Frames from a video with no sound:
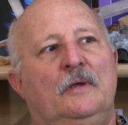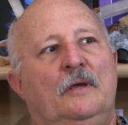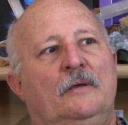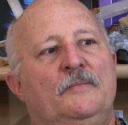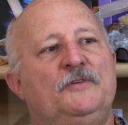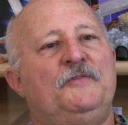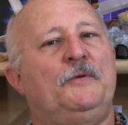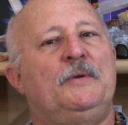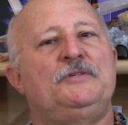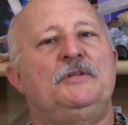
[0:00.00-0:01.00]
Um, this
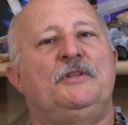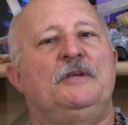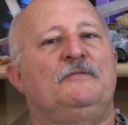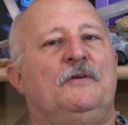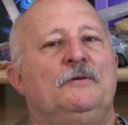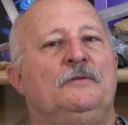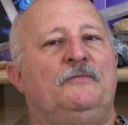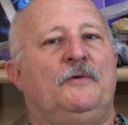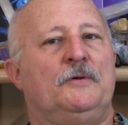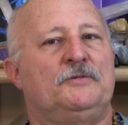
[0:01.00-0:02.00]
federation thing, fo
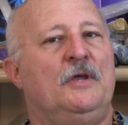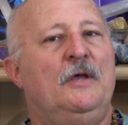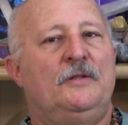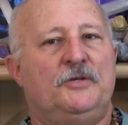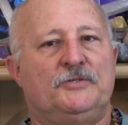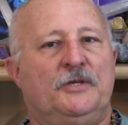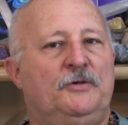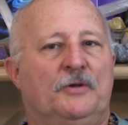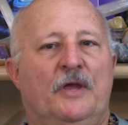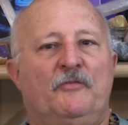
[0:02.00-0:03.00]
folks, just
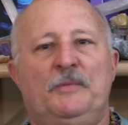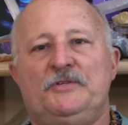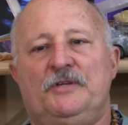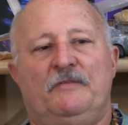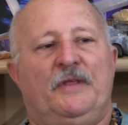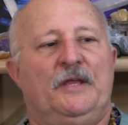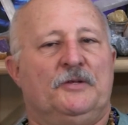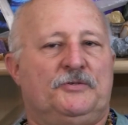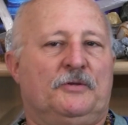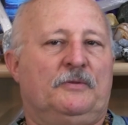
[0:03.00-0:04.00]
like your governments and everything
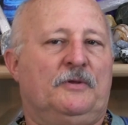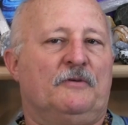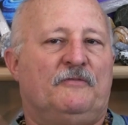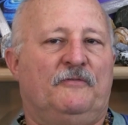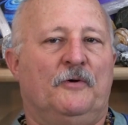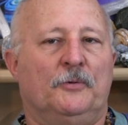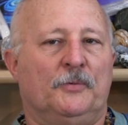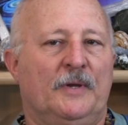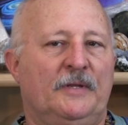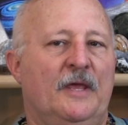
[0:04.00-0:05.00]
else, are going to
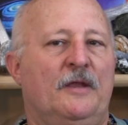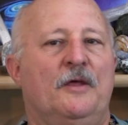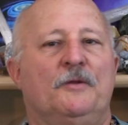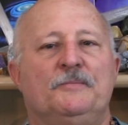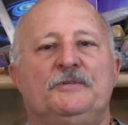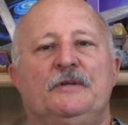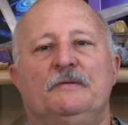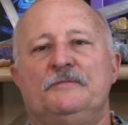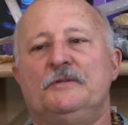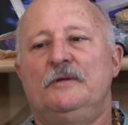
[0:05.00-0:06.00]
fold right down on
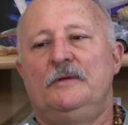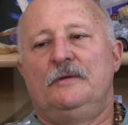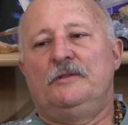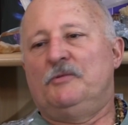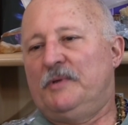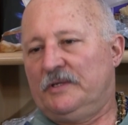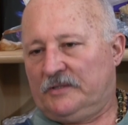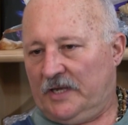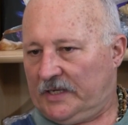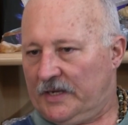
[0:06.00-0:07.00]
themselves. They're
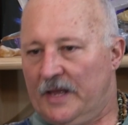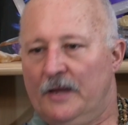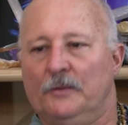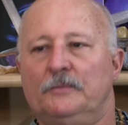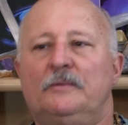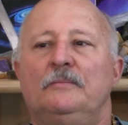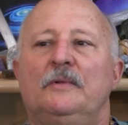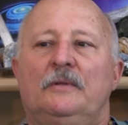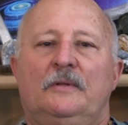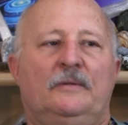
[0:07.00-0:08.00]
being taken out,
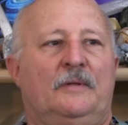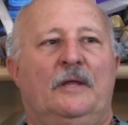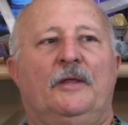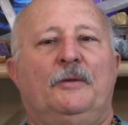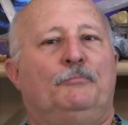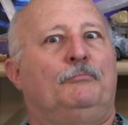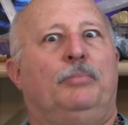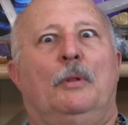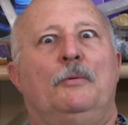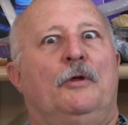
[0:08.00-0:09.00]
not like
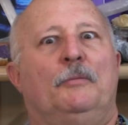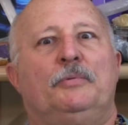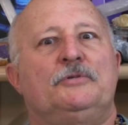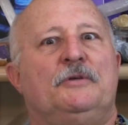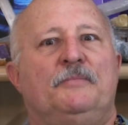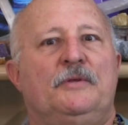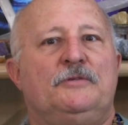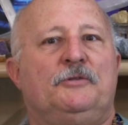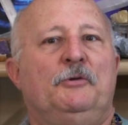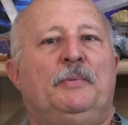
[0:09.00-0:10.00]
blown up or
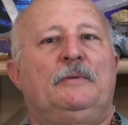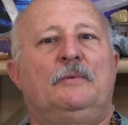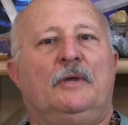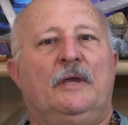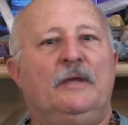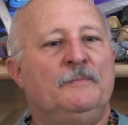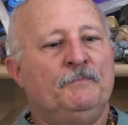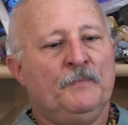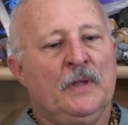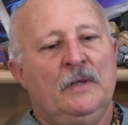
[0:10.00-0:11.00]
something stupid. Okay
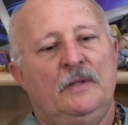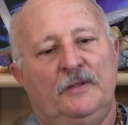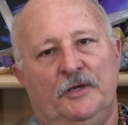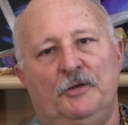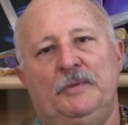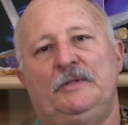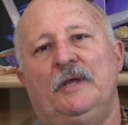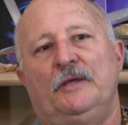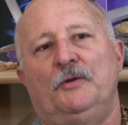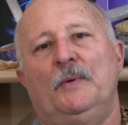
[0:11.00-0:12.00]
they're going to be
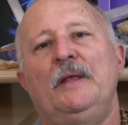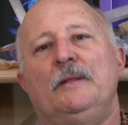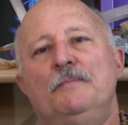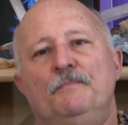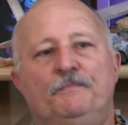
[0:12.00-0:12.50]
taken away.